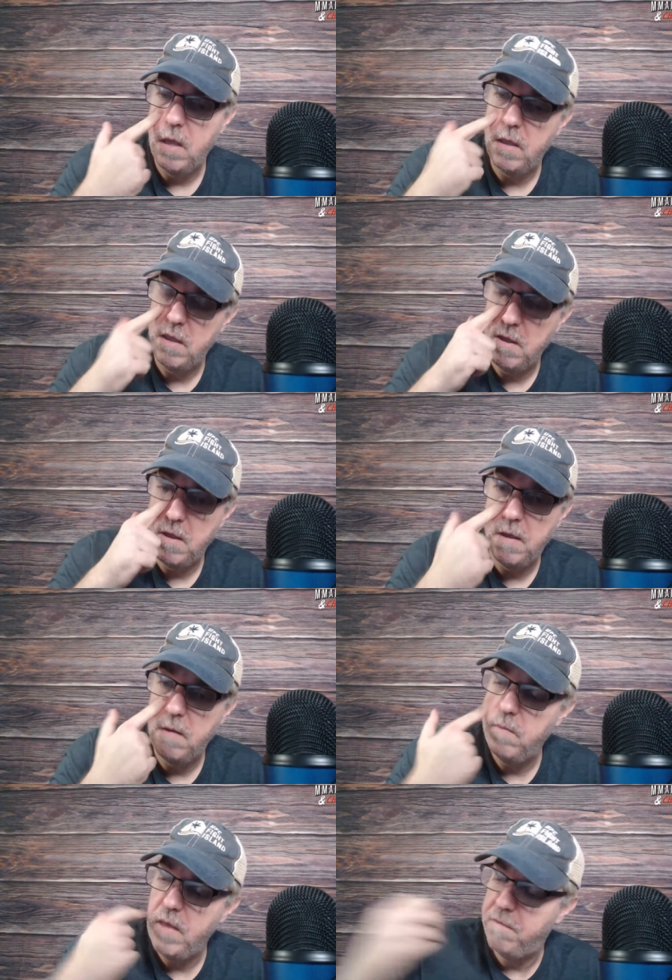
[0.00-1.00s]

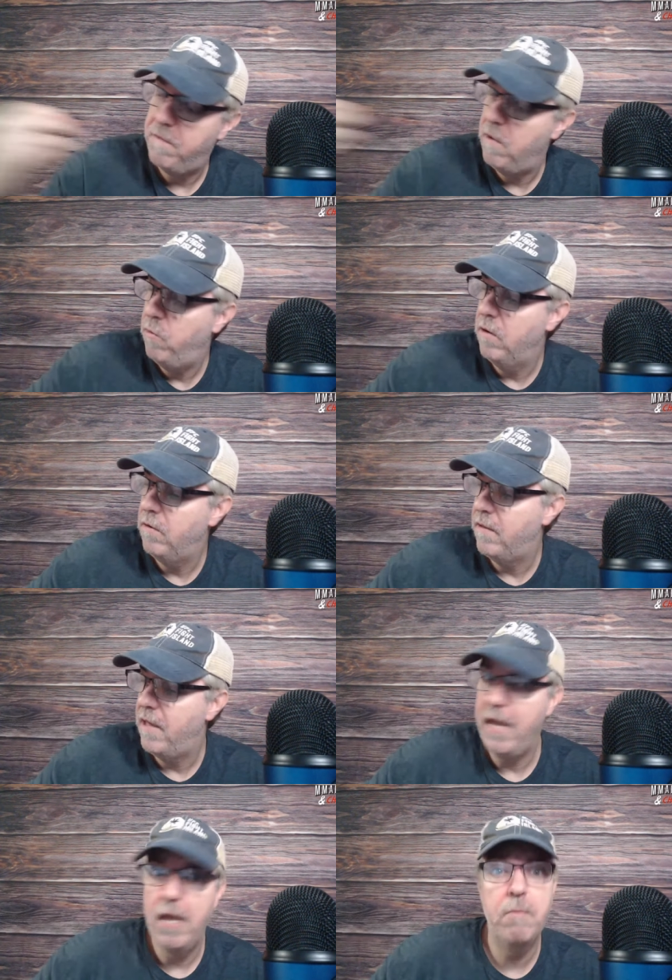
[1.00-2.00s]
Um, that felt weird to
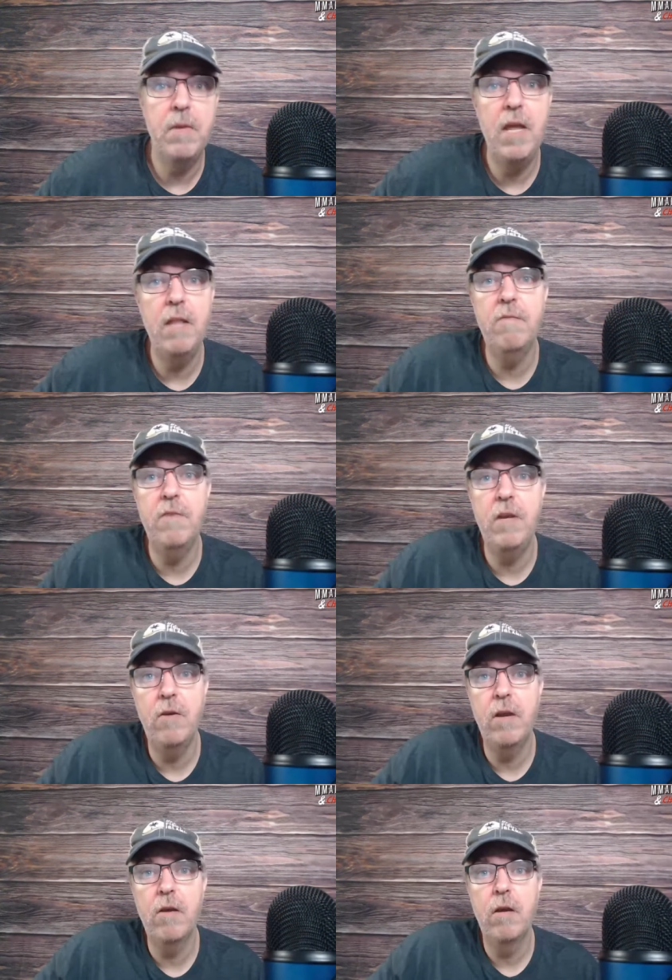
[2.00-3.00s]
say. I'm gonna end the
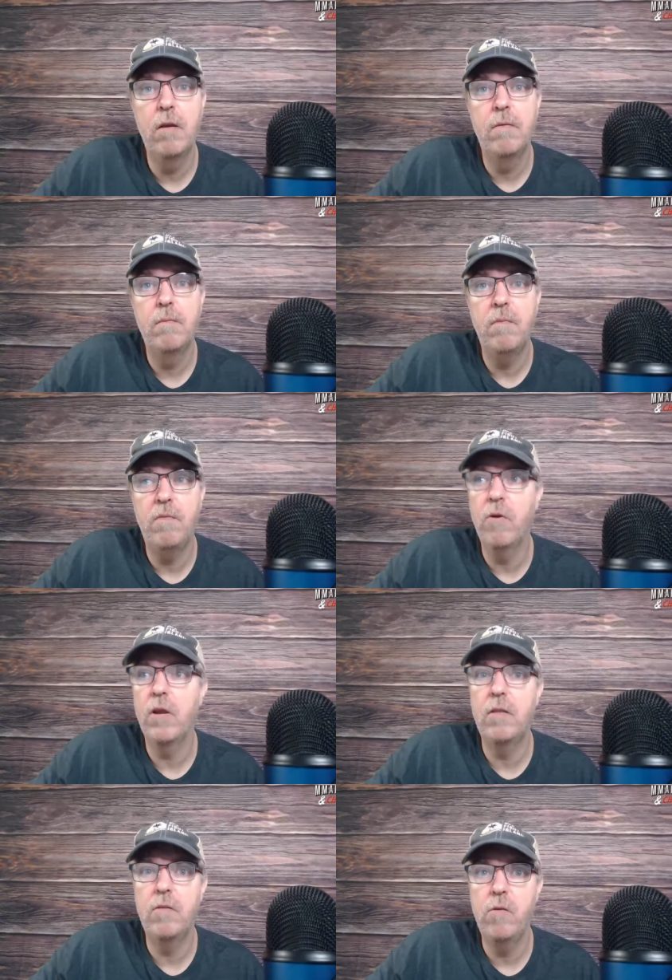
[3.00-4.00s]
video here before
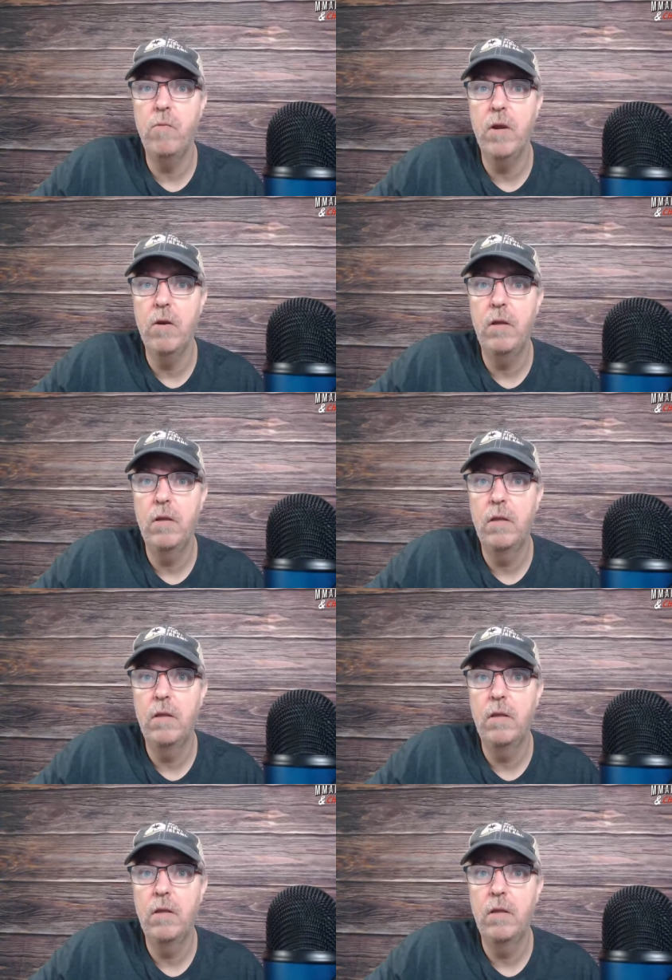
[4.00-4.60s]
it gets too weird.